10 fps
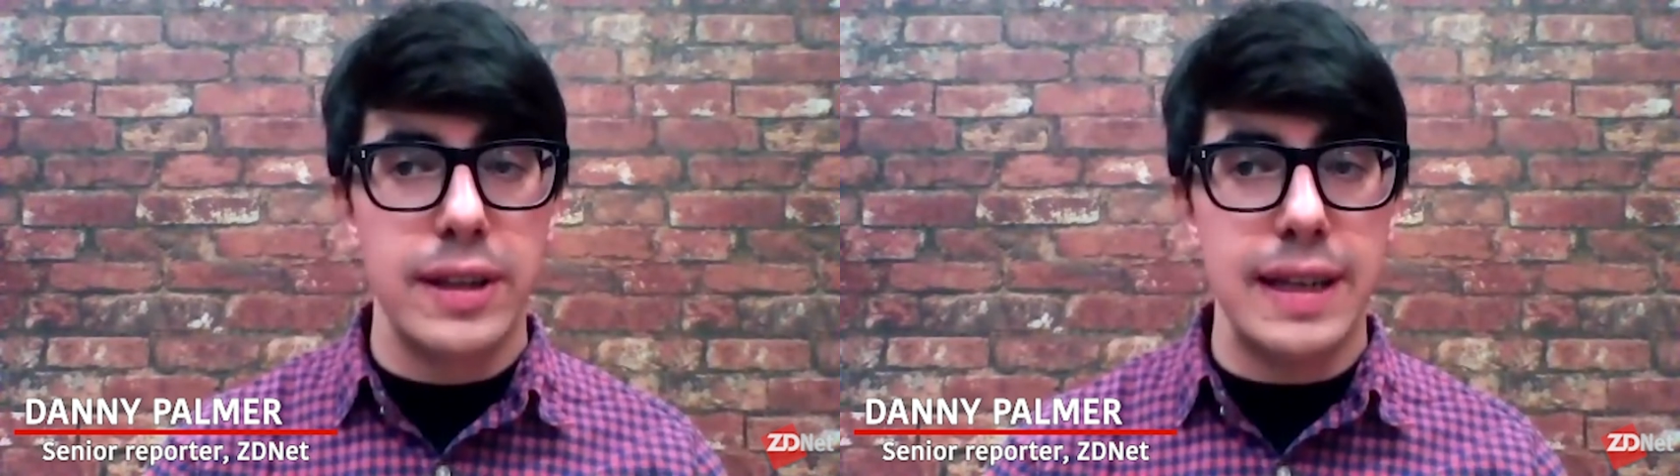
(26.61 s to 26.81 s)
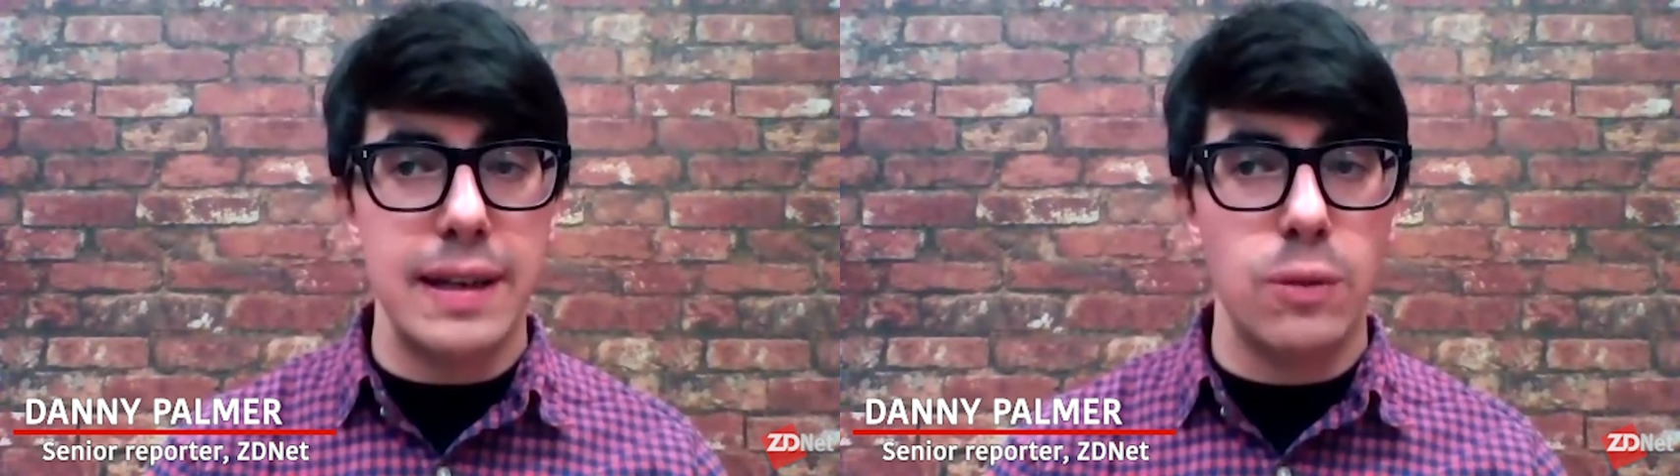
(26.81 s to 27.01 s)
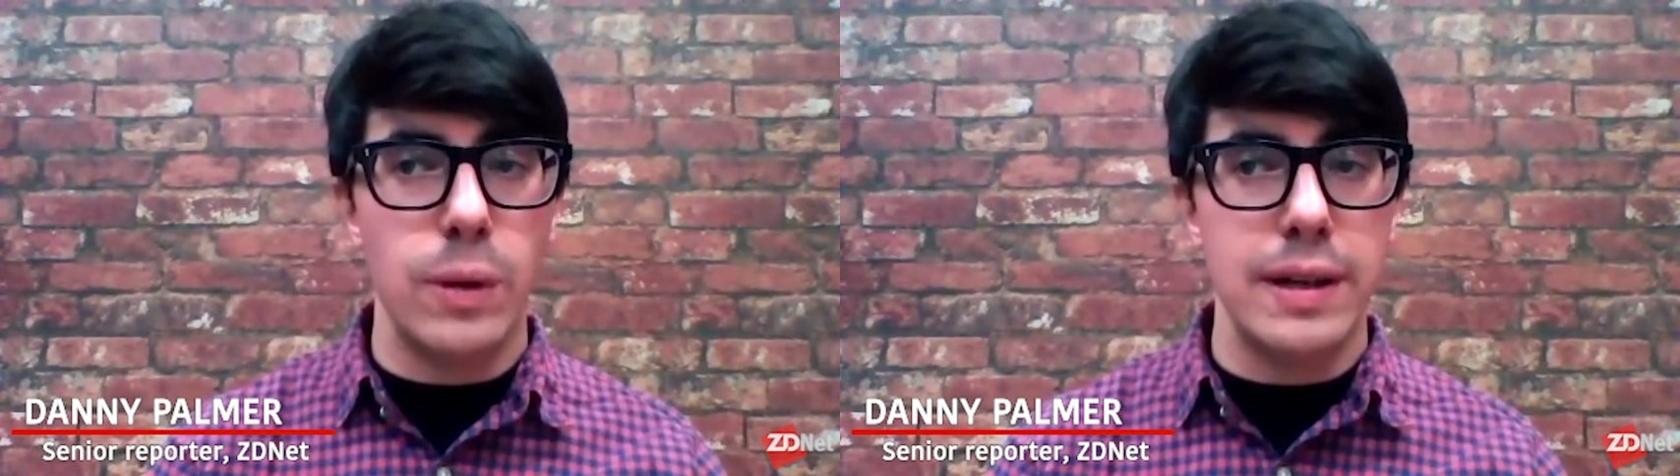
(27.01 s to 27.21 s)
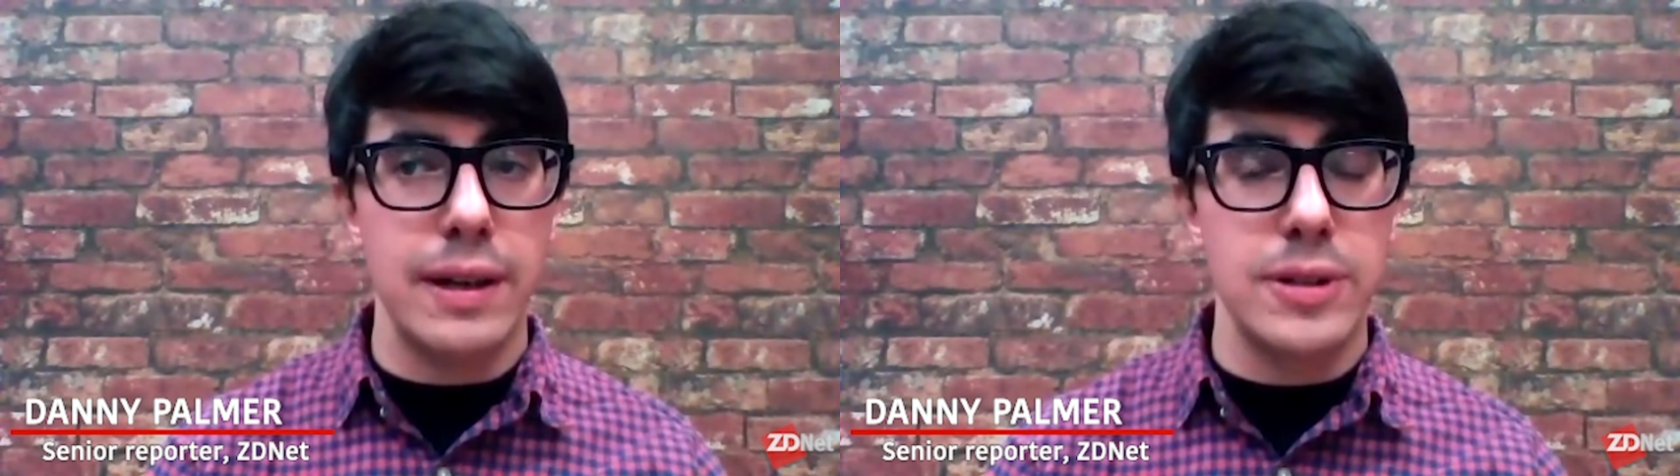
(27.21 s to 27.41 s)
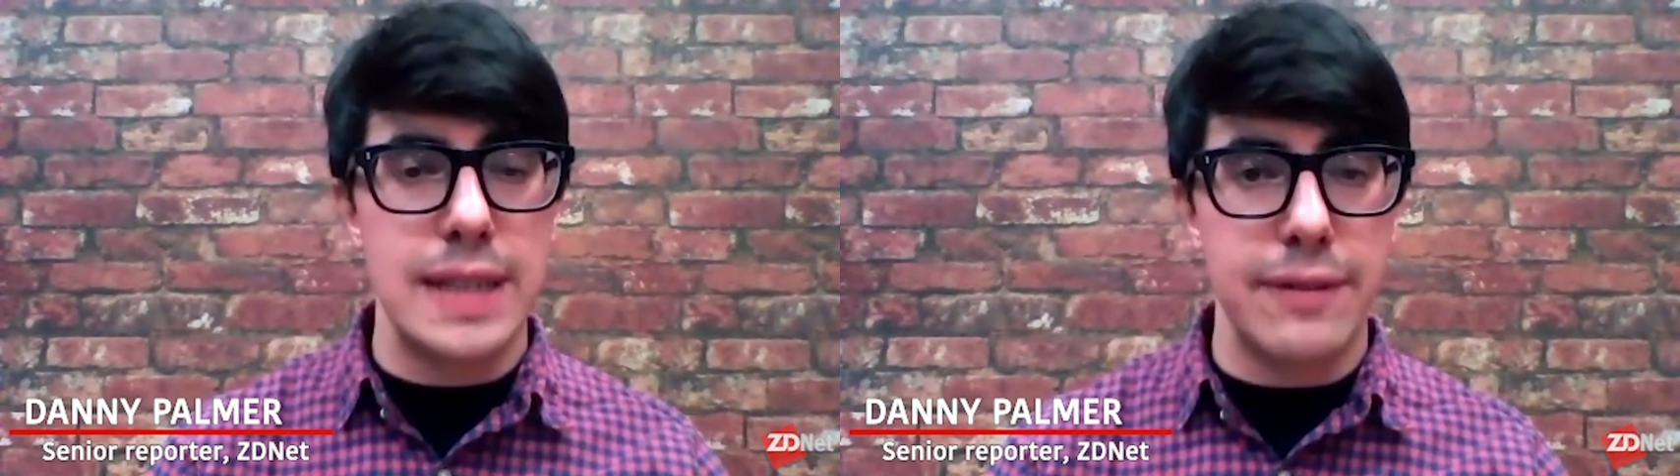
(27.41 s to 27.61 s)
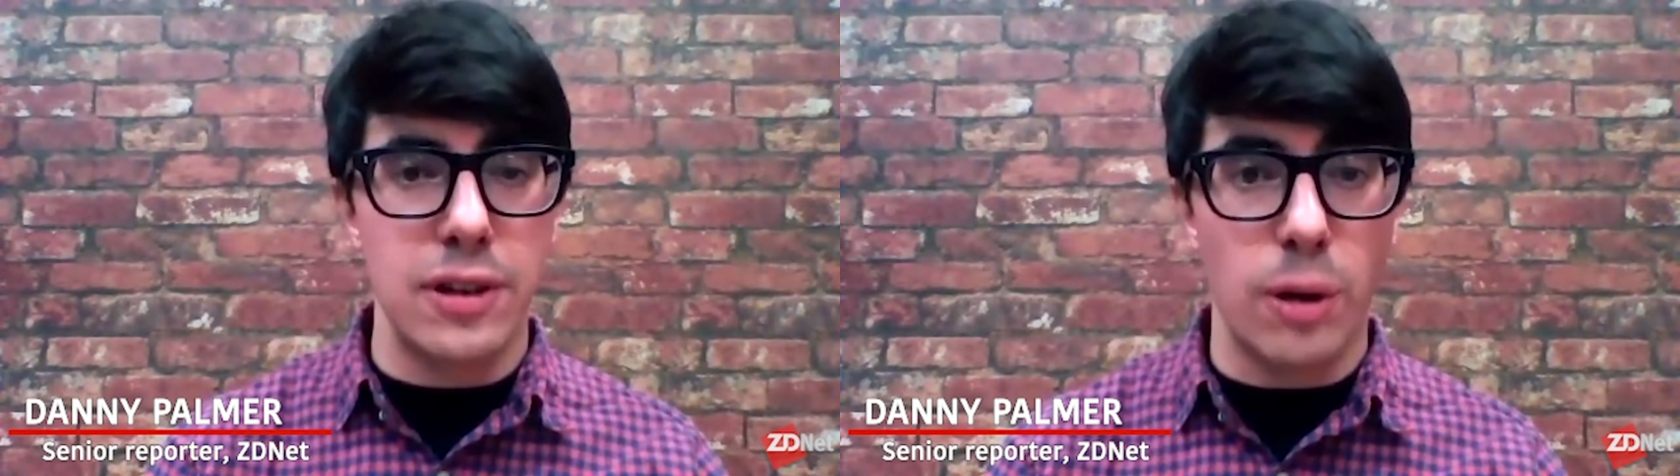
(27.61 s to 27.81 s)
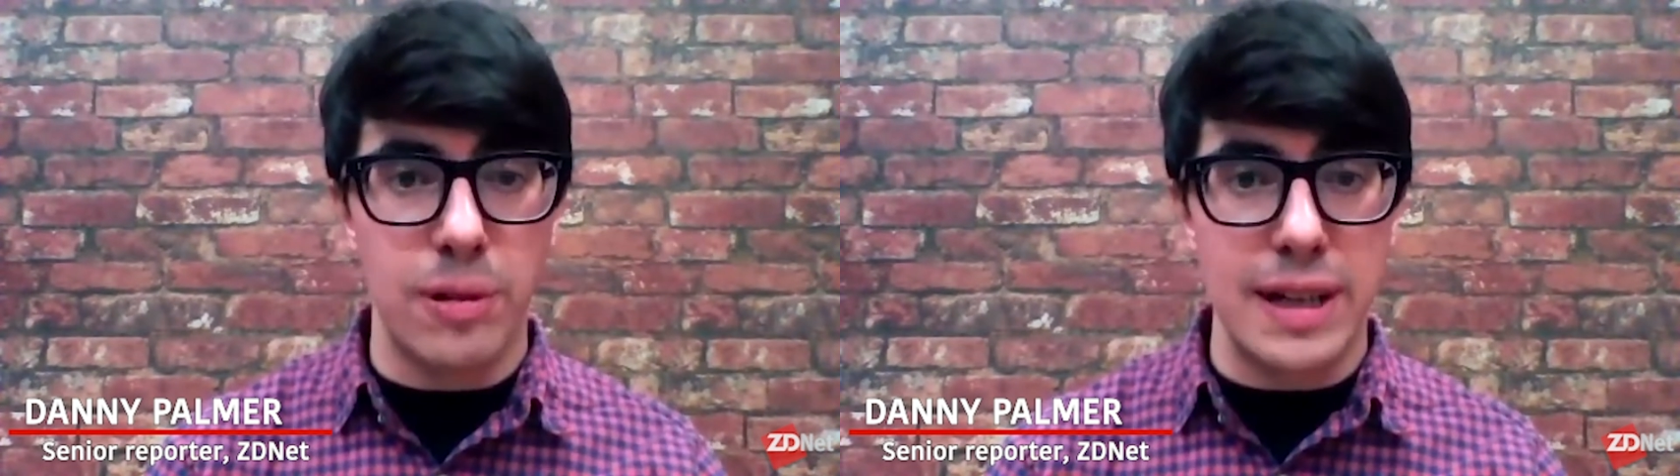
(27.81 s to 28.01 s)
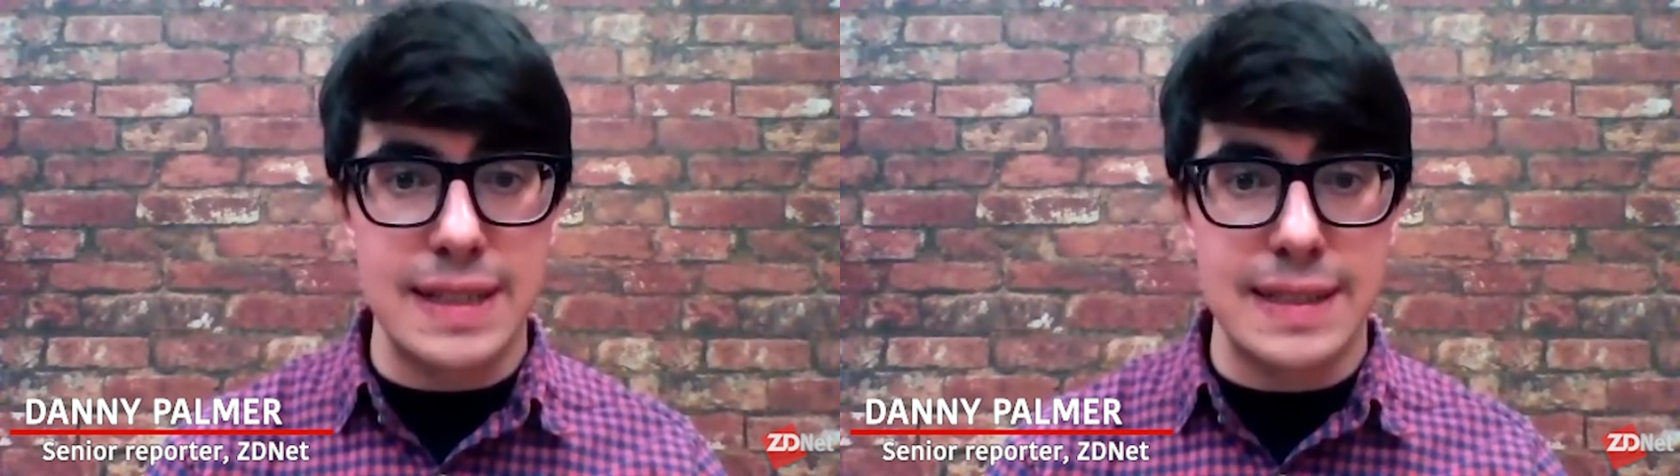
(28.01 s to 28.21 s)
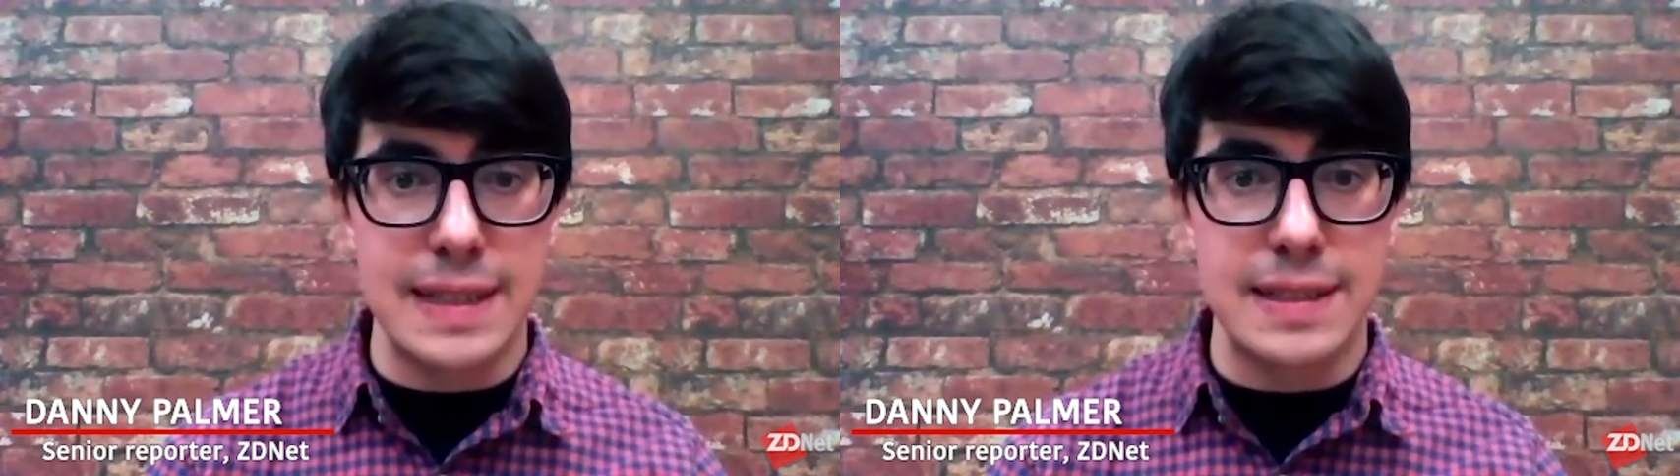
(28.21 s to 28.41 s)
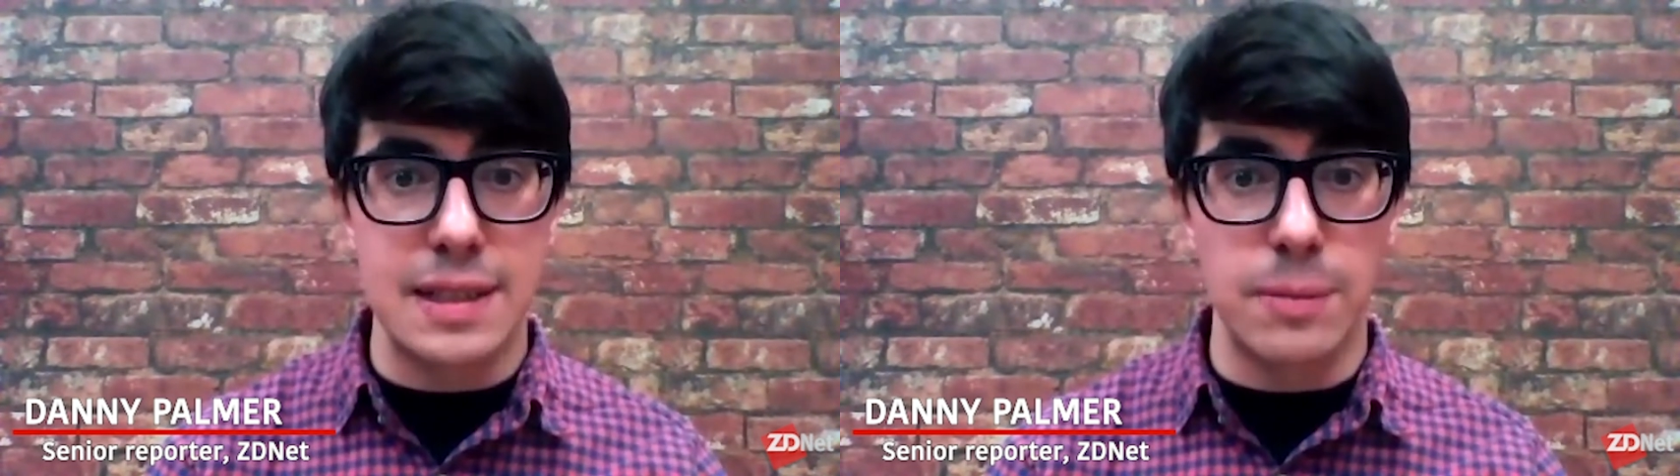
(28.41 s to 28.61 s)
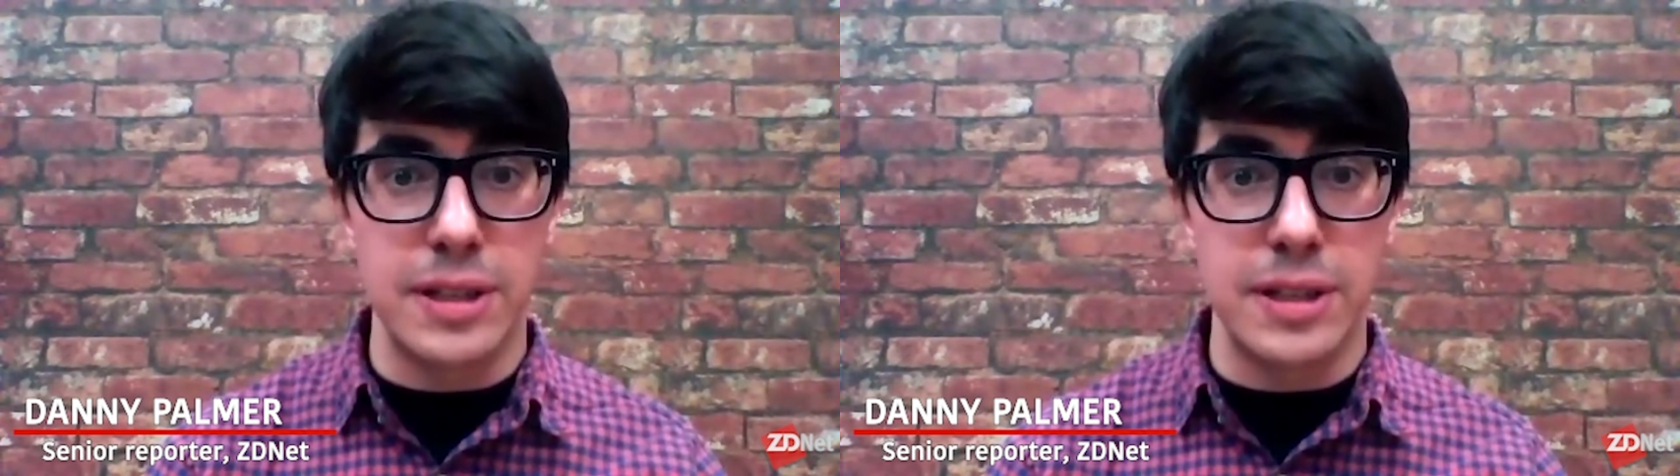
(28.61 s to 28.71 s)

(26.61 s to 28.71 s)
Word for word: the Windows 7 operating system,